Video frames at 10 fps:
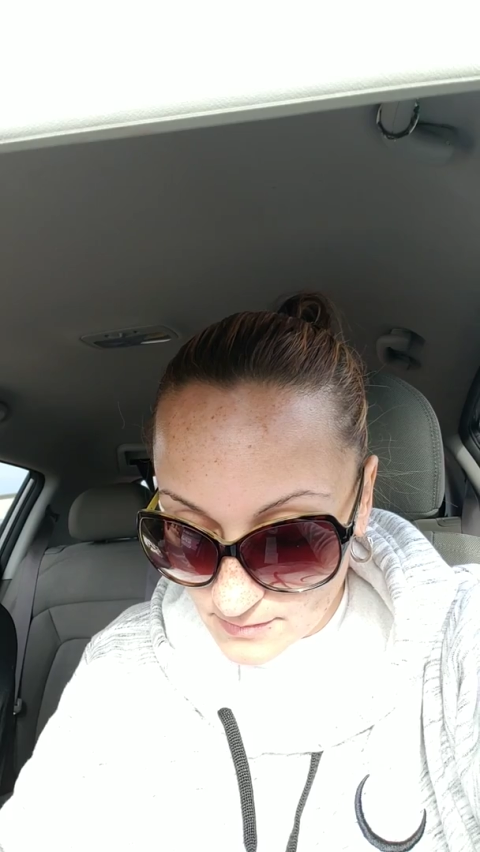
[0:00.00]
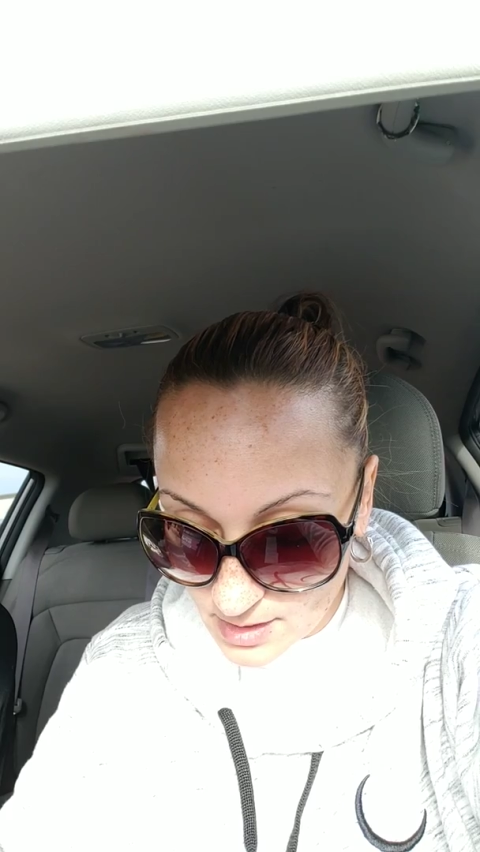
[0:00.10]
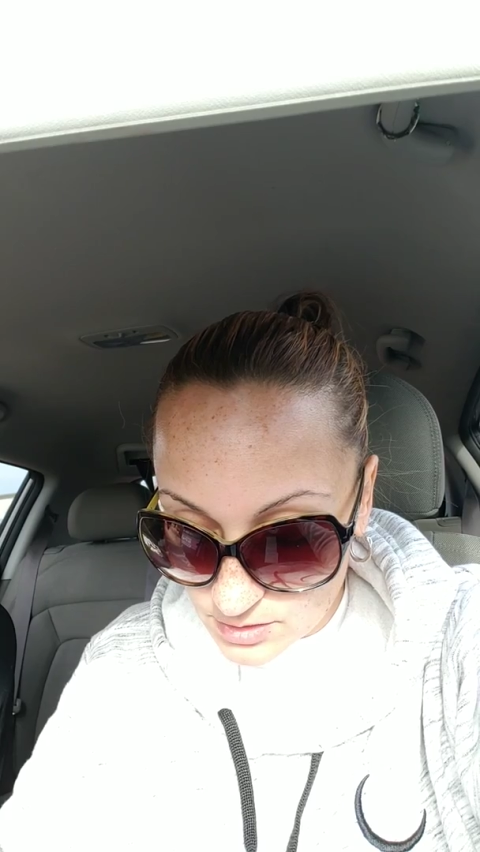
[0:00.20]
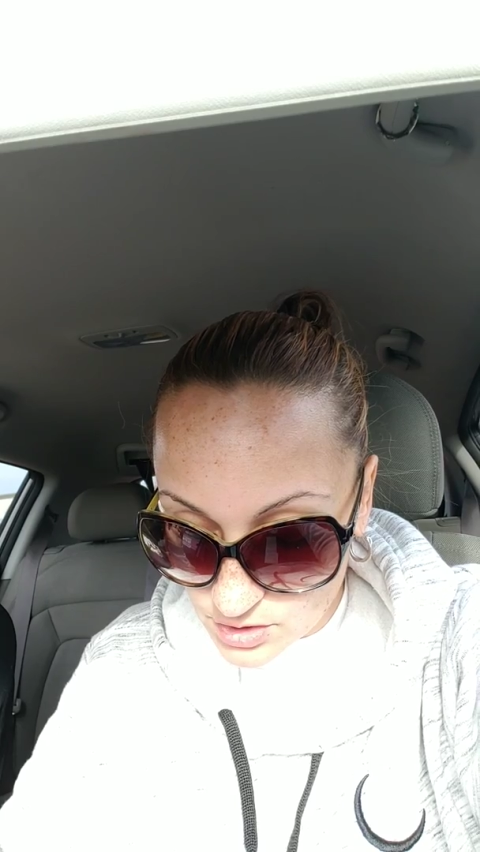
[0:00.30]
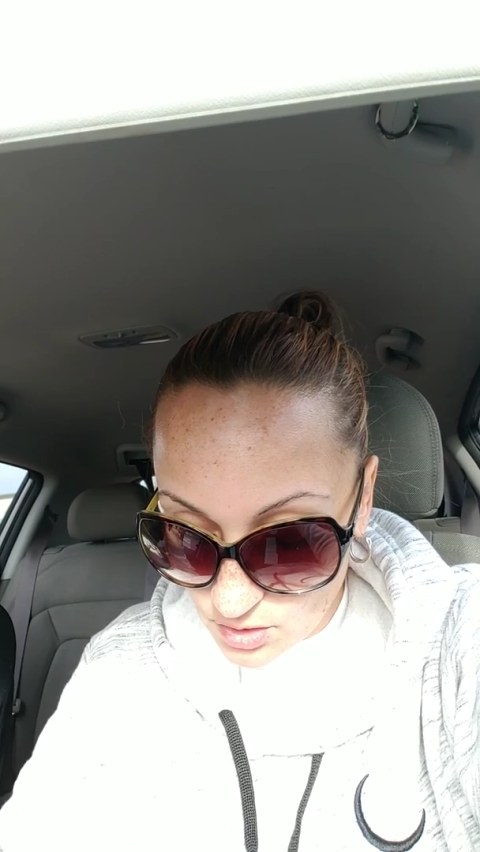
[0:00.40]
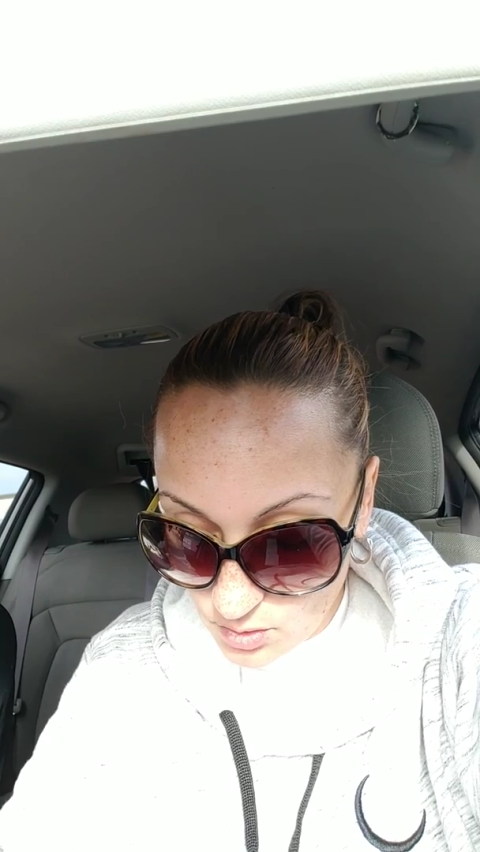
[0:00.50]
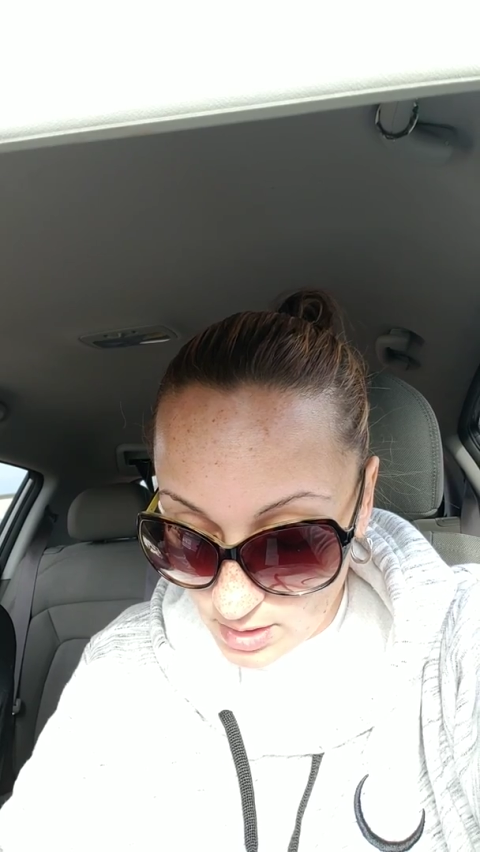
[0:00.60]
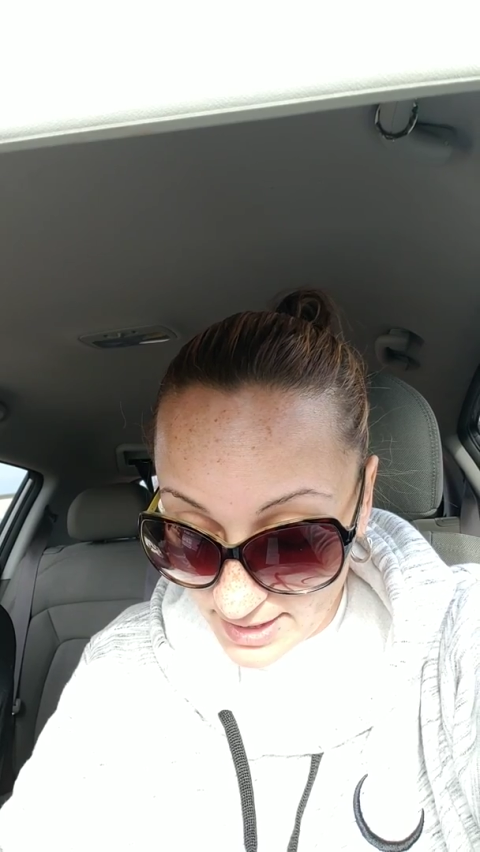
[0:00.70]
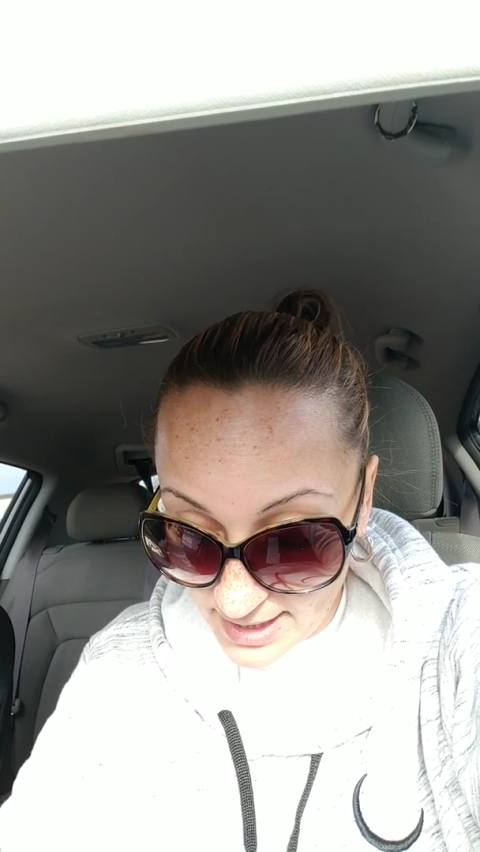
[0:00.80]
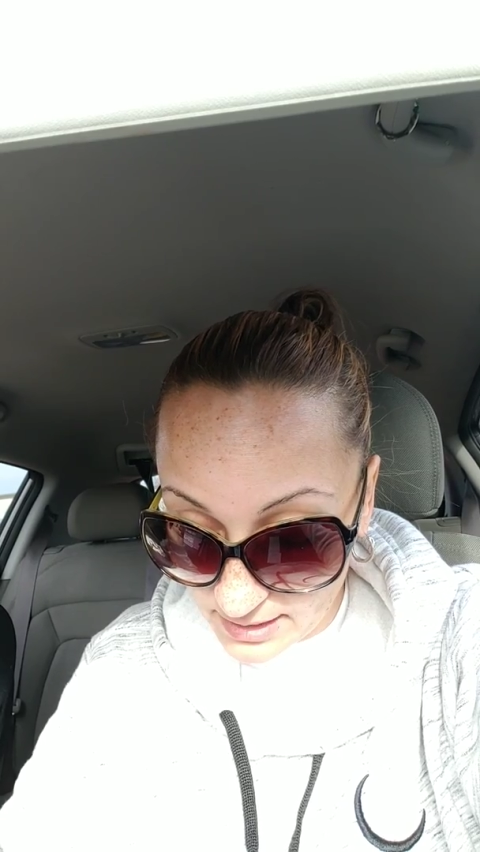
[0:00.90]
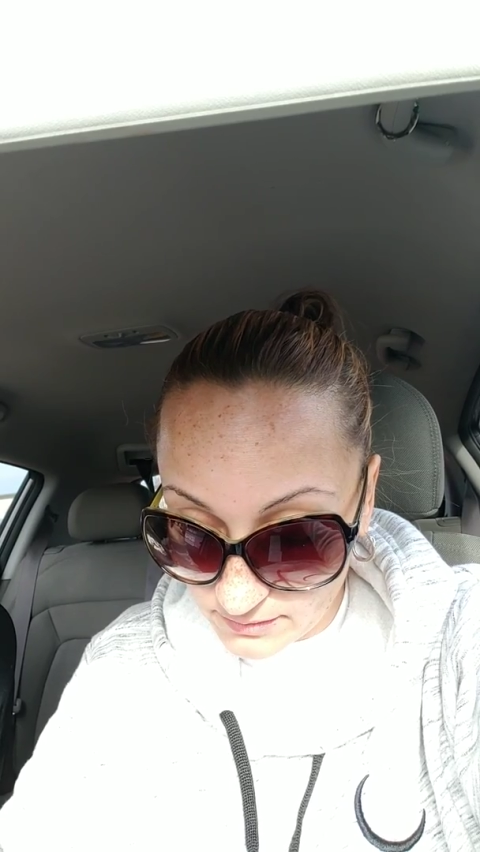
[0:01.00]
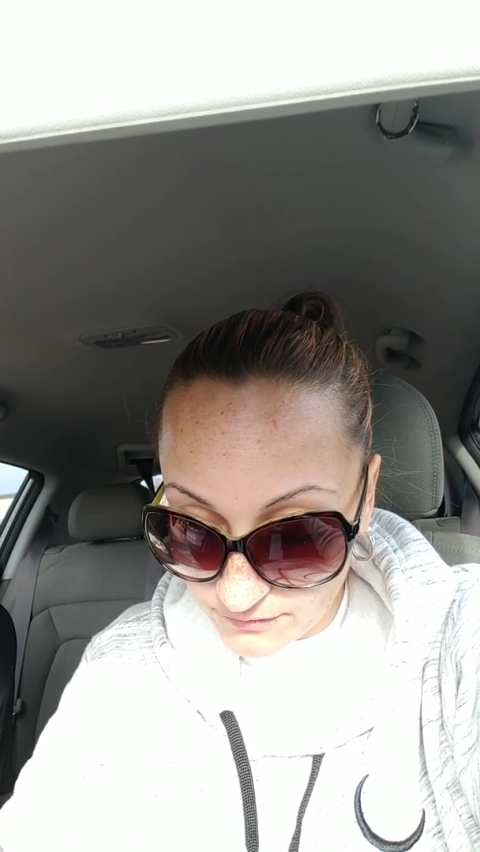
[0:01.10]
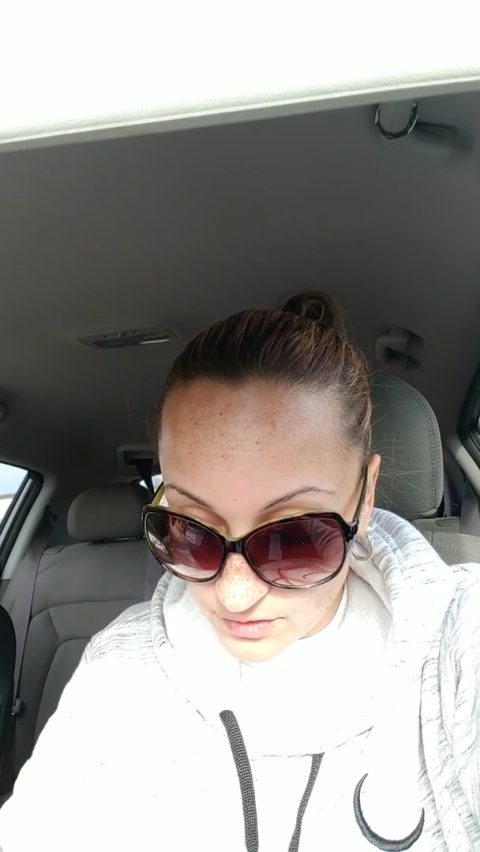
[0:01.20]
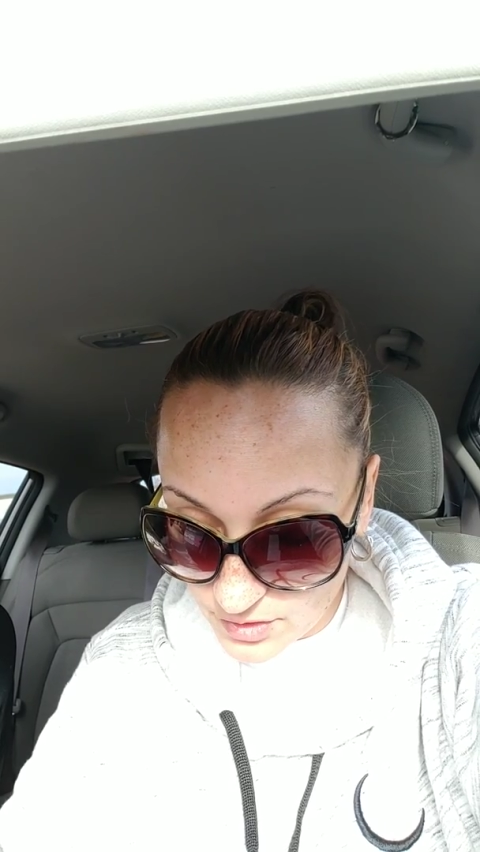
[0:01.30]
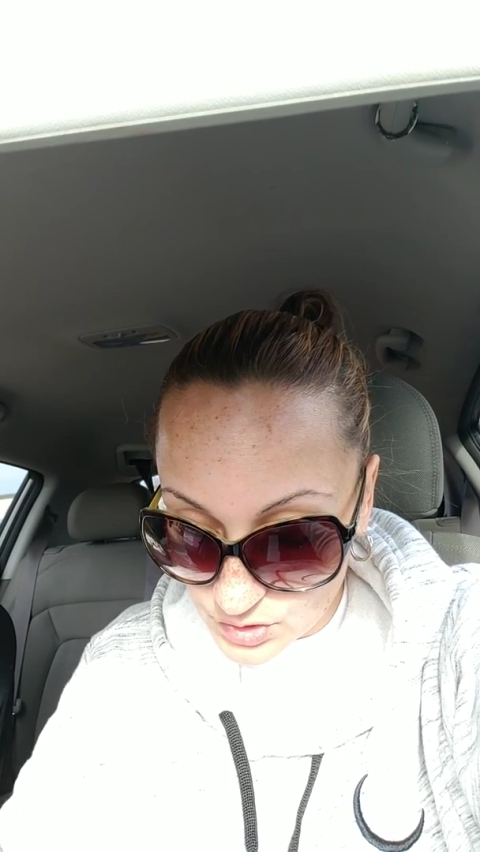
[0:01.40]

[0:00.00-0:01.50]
So again, for